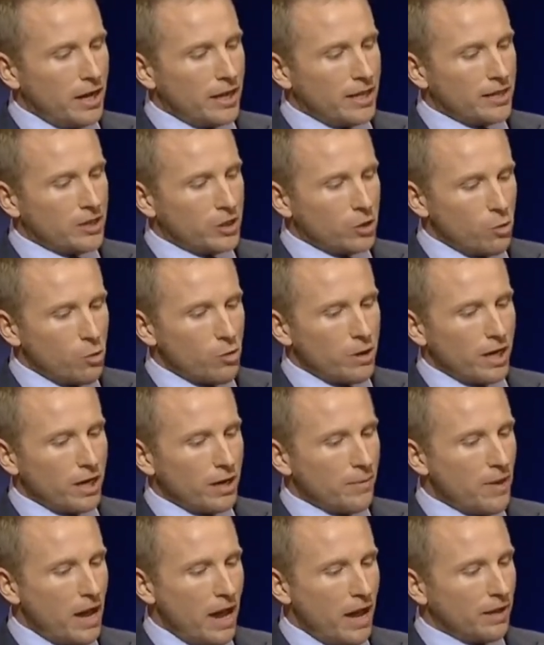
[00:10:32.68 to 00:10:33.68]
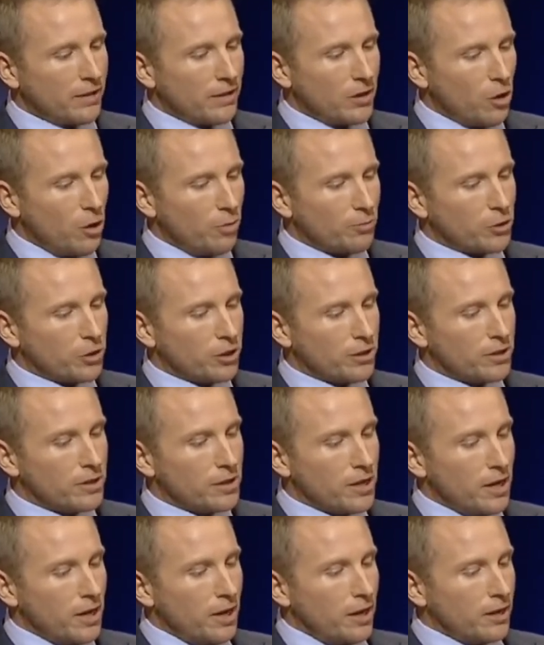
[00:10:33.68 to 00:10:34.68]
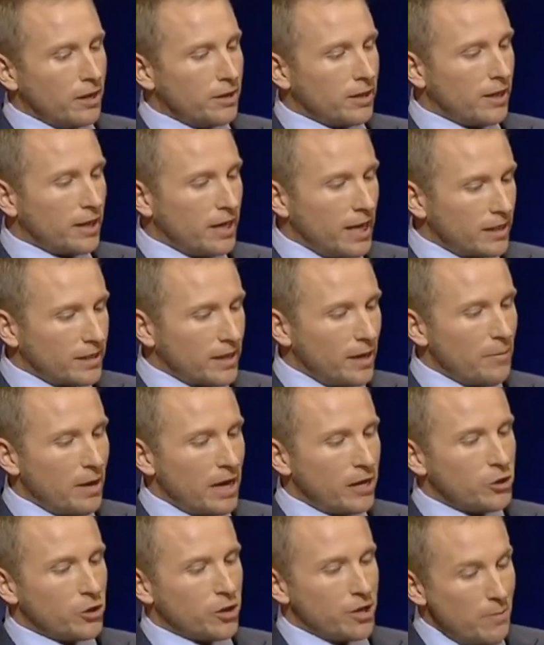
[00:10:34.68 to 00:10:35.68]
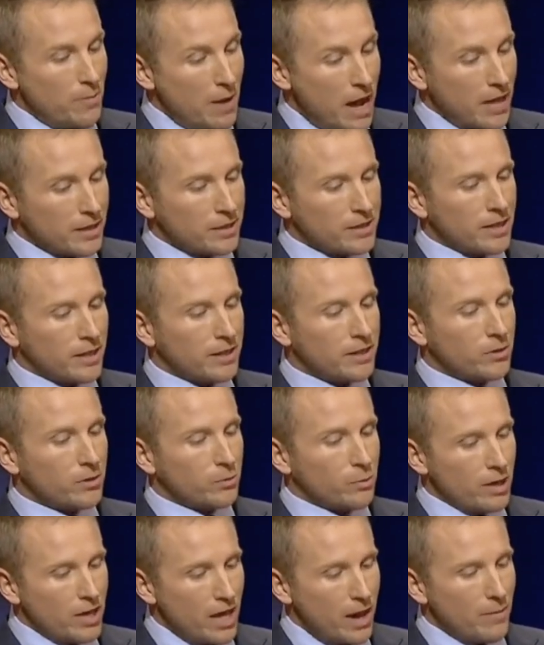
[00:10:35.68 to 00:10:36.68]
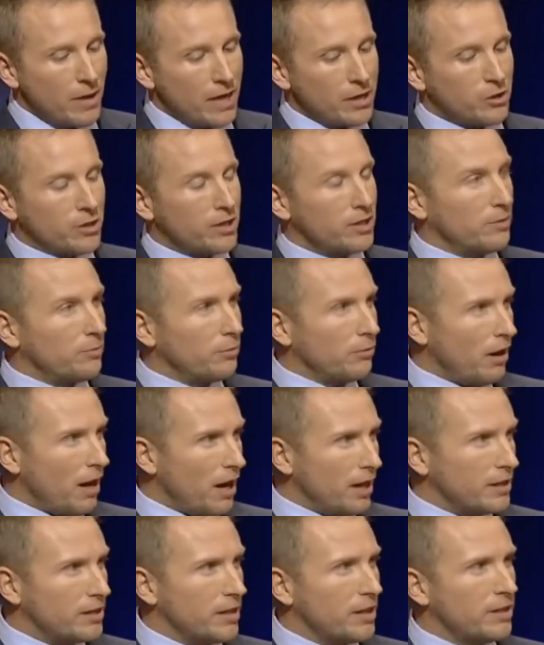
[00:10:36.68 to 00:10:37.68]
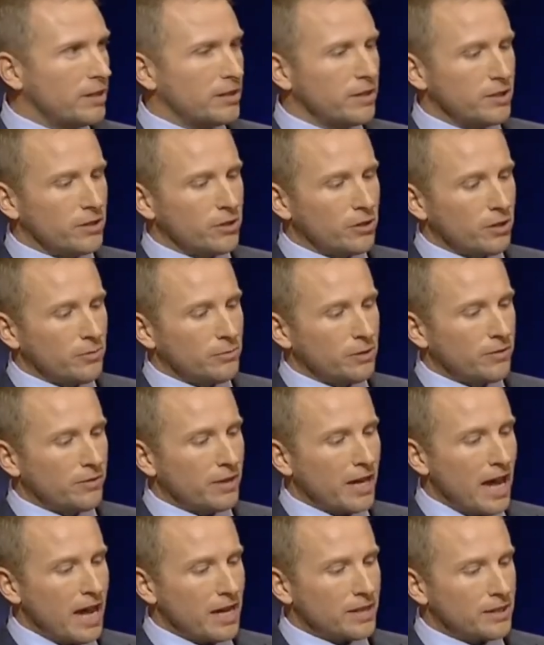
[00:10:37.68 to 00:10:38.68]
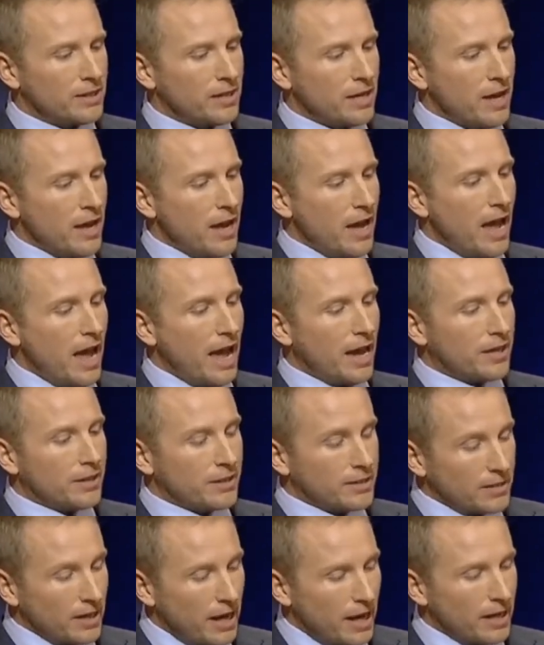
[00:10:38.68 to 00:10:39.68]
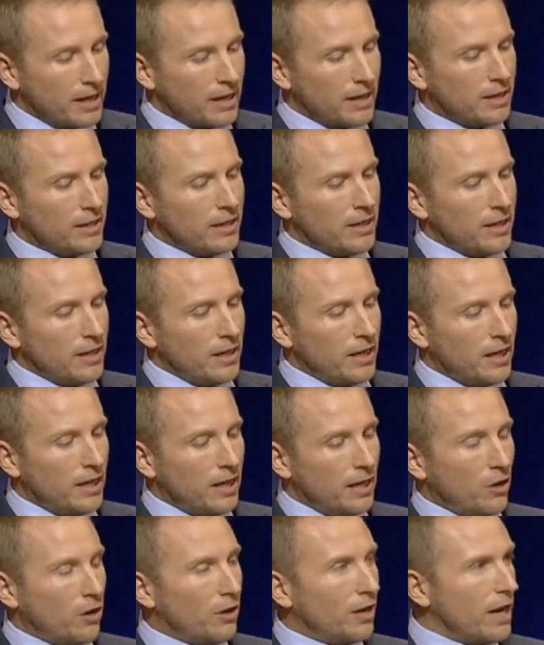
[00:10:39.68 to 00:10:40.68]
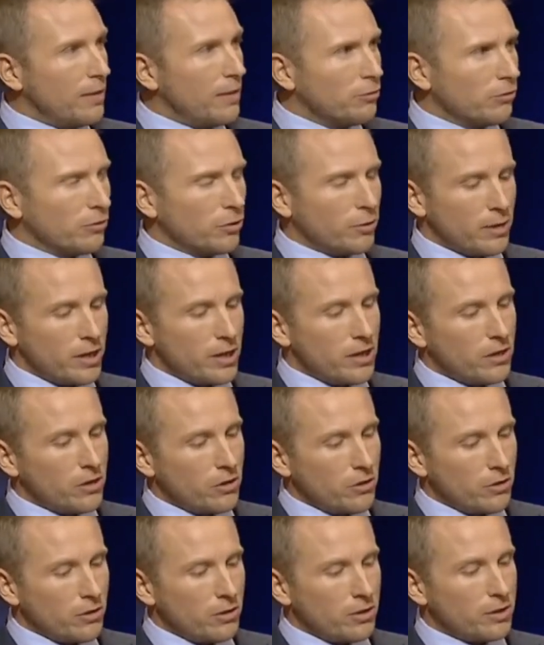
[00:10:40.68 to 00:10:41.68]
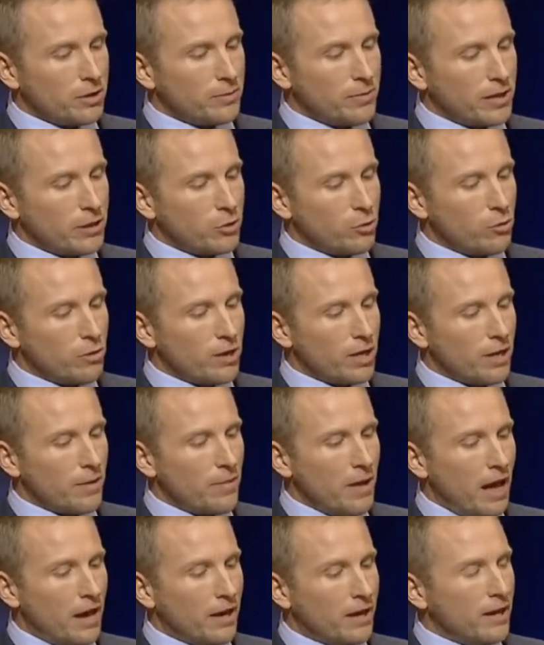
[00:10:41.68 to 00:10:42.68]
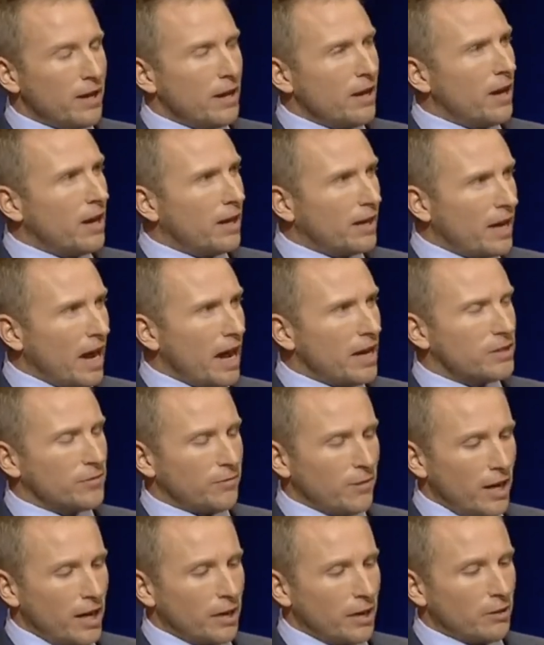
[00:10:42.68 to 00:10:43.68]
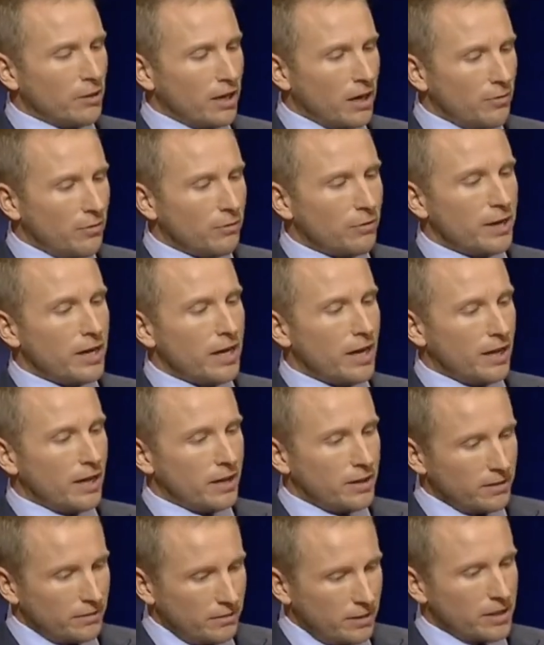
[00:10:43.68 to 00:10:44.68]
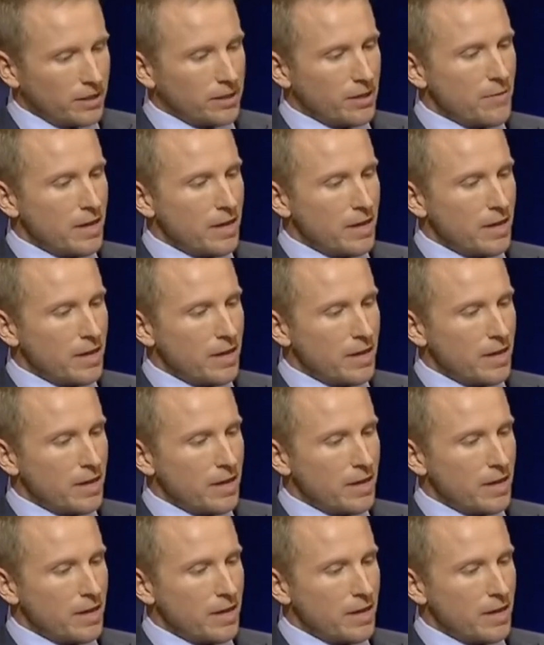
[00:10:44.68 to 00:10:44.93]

is talking about the options to connect our major demand centres with our major supply centres in terms of gas. Angus Taylor, on April 23rd, has been talking about a gas-fired recovery. And as I